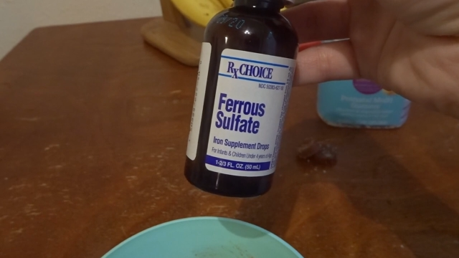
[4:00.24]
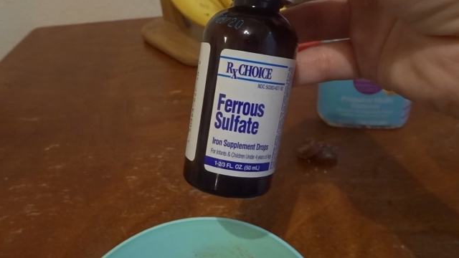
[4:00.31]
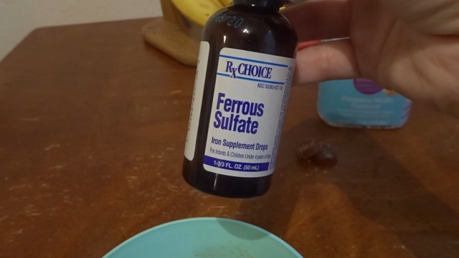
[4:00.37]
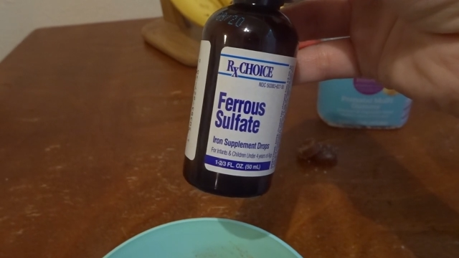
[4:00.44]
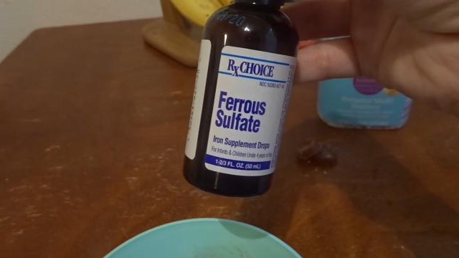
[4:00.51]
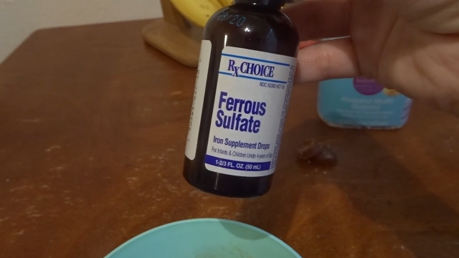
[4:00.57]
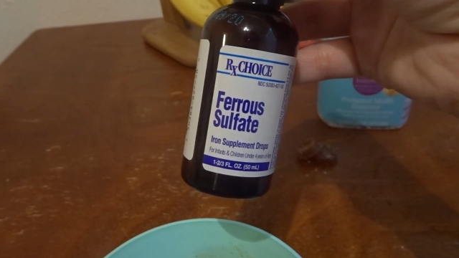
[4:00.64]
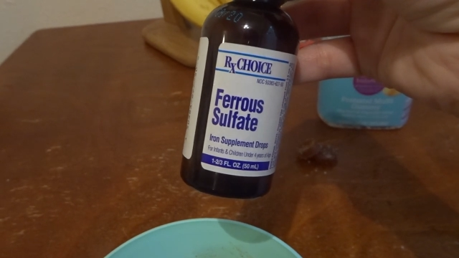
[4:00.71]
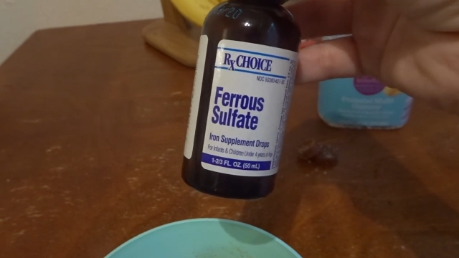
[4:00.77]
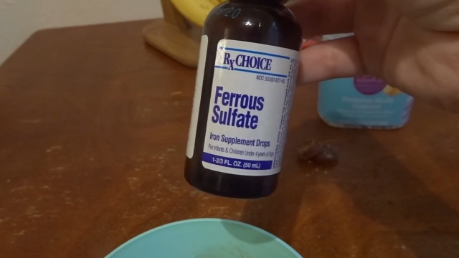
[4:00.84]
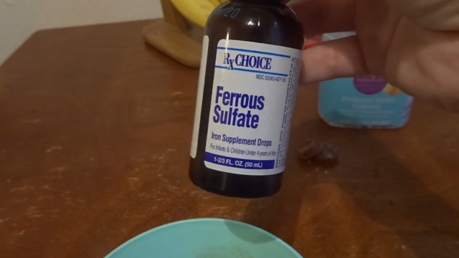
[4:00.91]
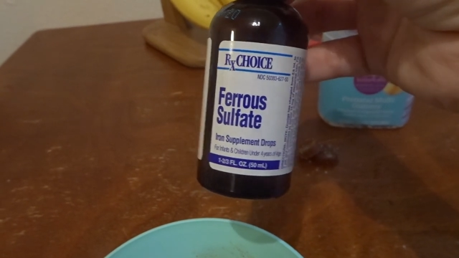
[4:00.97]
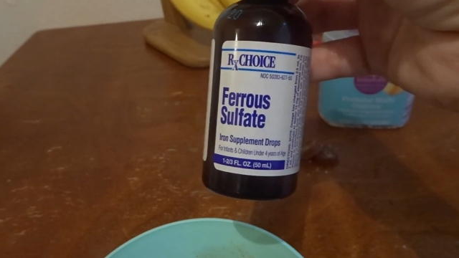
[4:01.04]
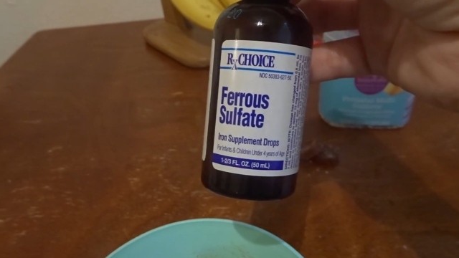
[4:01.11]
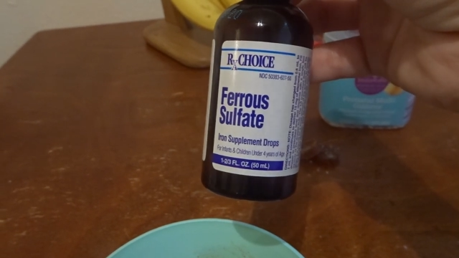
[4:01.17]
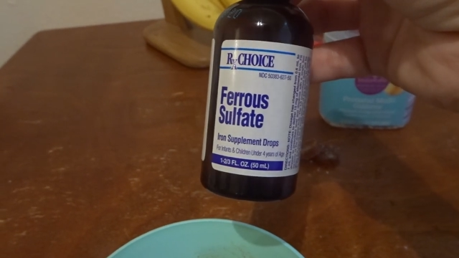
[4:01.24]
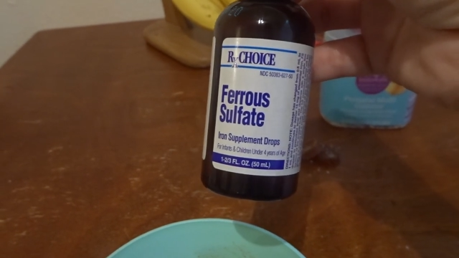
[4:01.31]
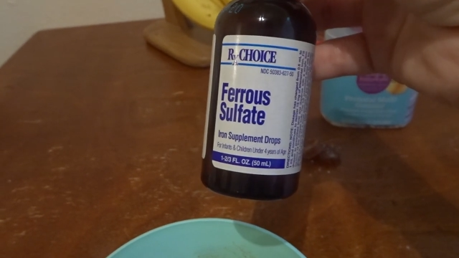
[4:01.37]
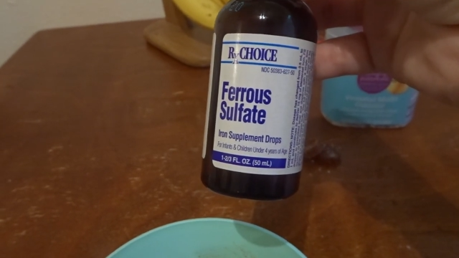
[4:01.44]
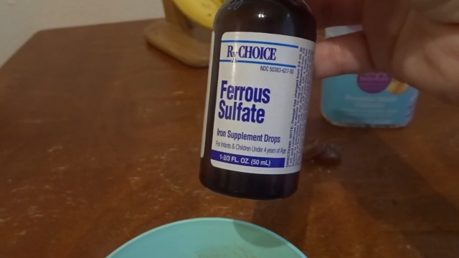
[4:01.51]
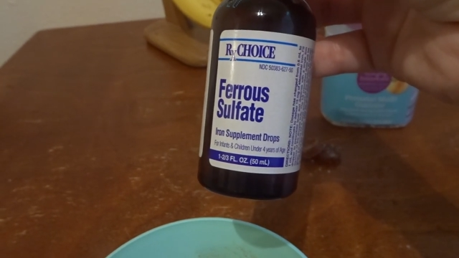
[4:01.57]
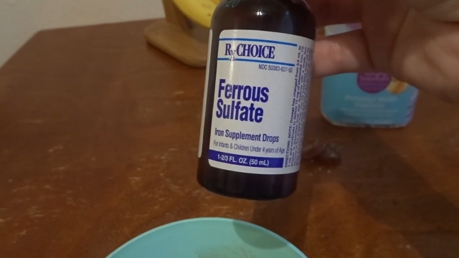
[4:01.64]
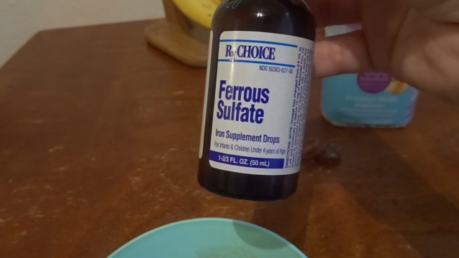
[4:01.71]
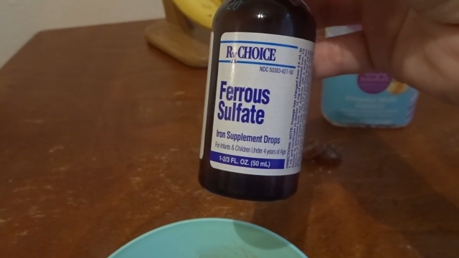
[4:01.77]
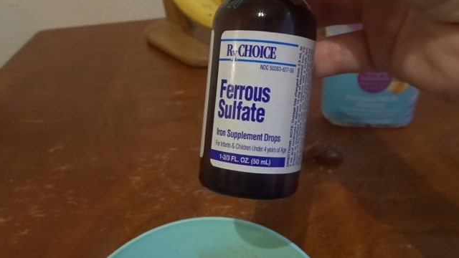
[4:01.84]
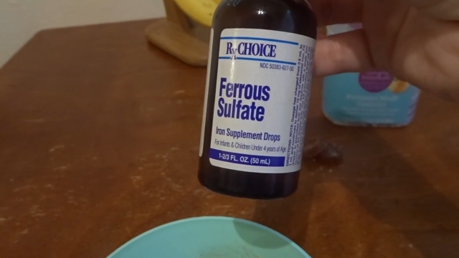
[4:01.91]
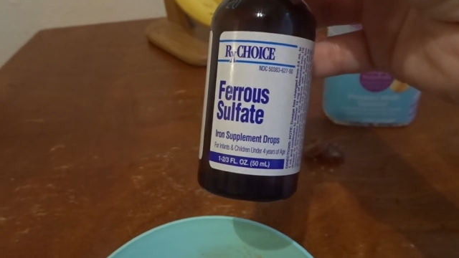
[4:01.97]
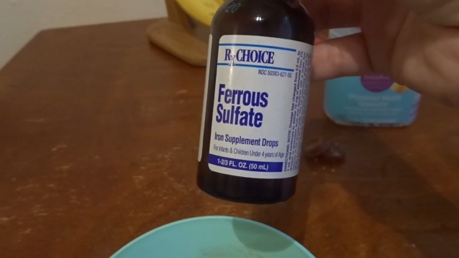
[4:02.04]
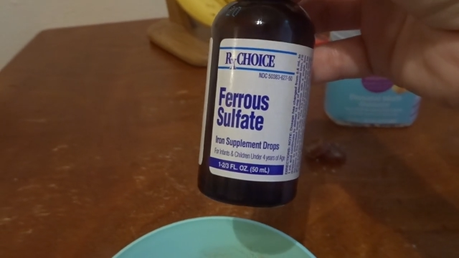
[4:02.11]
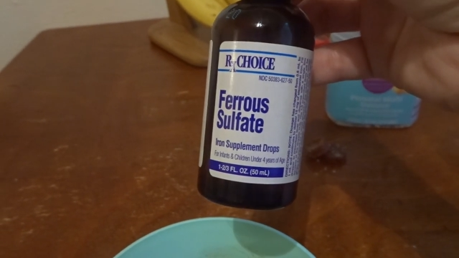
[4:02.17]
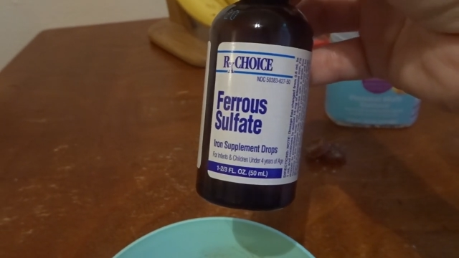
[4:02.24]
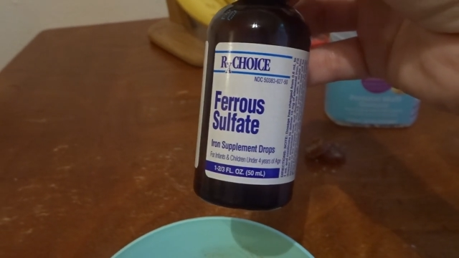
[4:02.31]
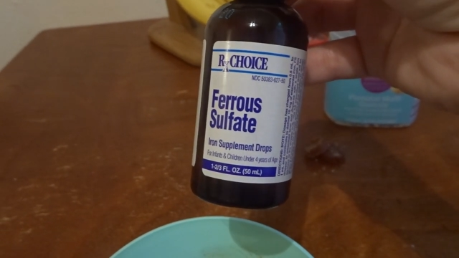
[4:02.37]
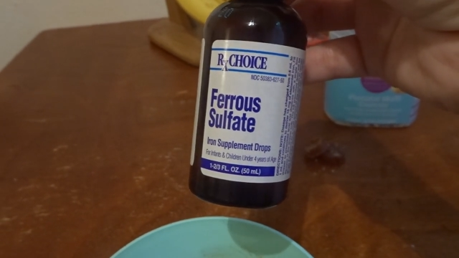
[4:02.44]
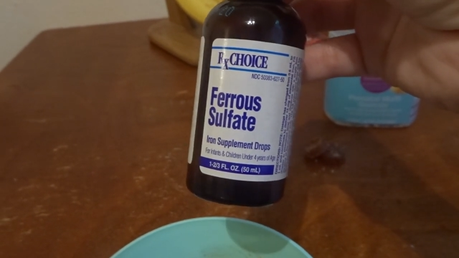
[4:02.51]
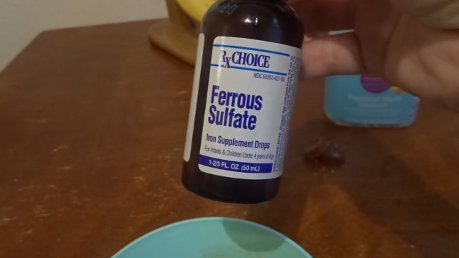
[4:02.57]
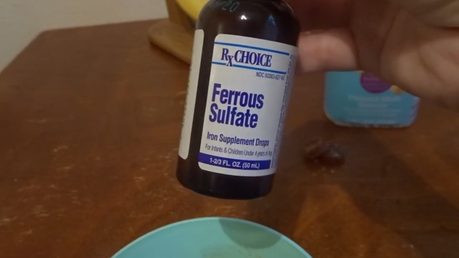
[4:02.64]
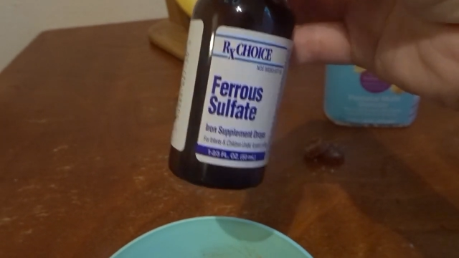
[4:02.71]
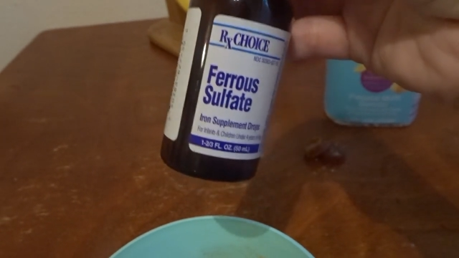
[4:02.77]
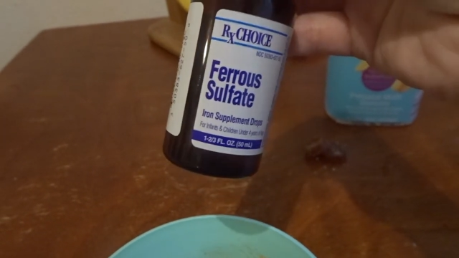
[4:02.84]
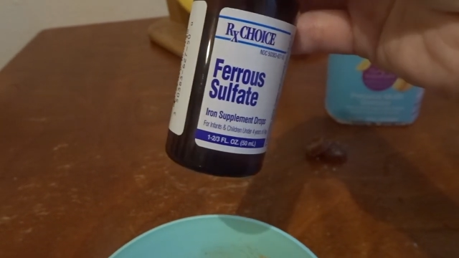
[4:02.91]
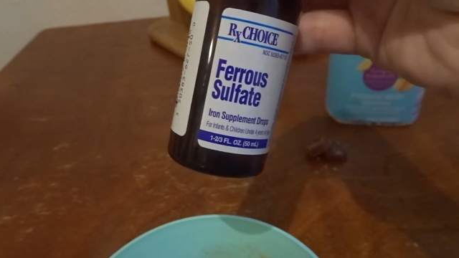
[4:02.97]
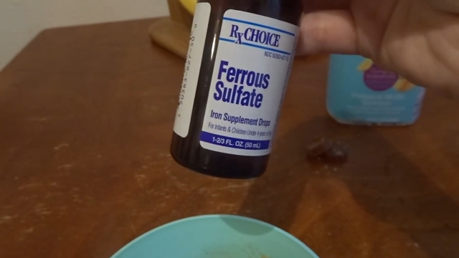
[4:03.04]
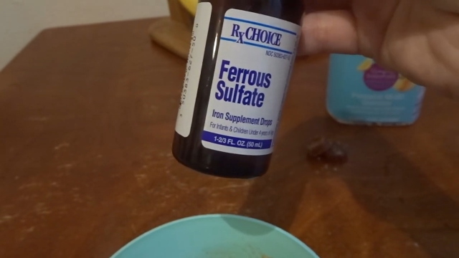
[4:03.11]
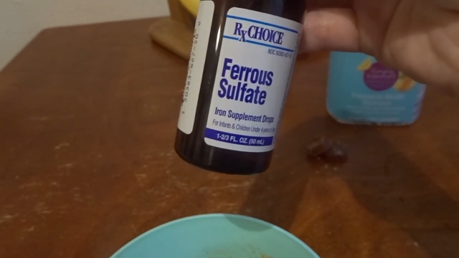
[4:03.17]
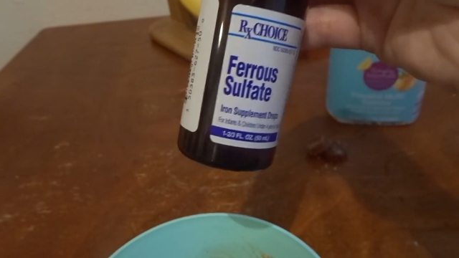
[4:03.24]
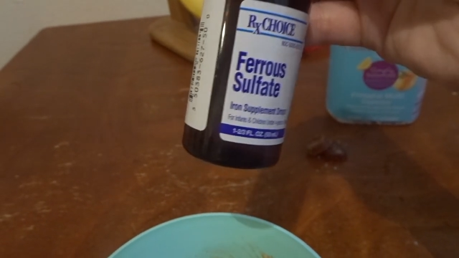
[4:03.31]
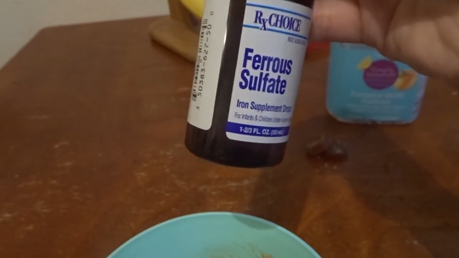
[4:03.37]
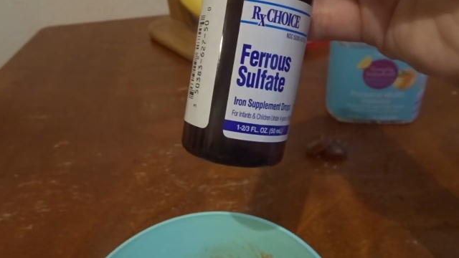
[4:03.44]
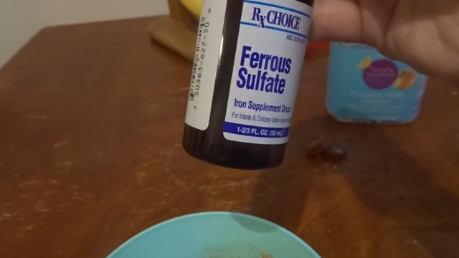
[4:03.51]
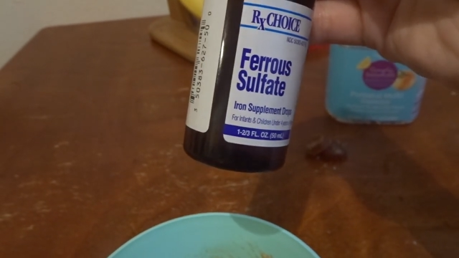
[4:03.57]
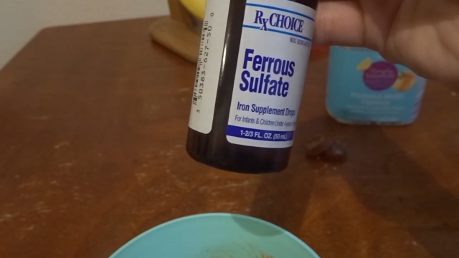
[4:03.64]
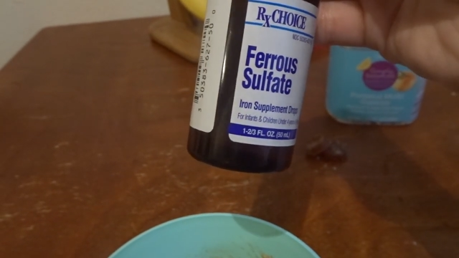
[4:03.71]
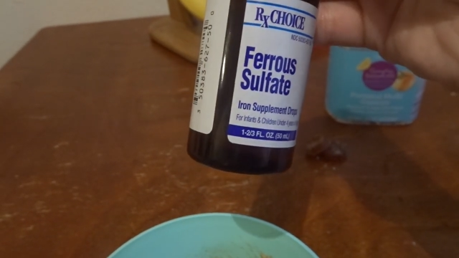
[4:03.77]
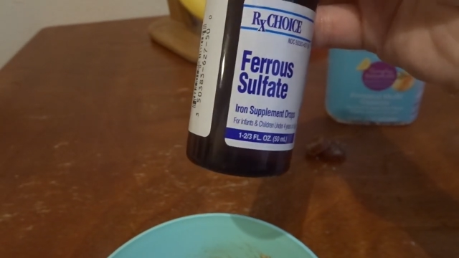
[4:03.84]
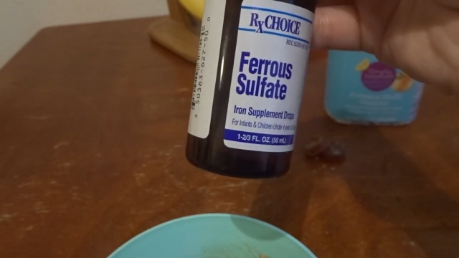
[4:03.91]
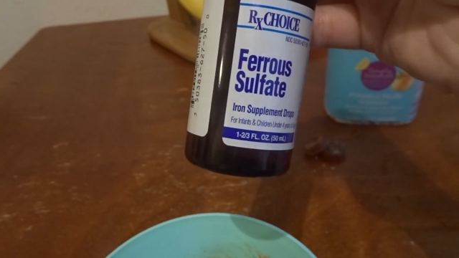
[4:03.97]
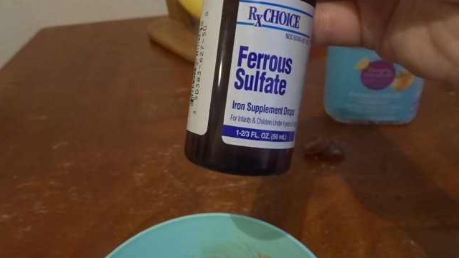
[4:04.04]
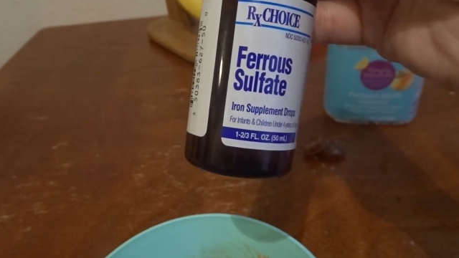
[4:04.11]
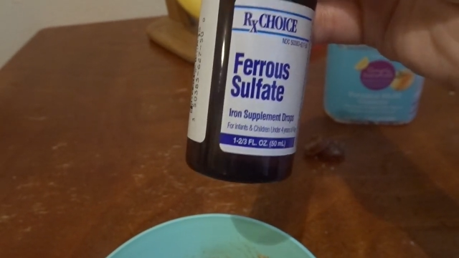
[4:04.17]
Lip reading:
No face is visible, so there are no lips to read.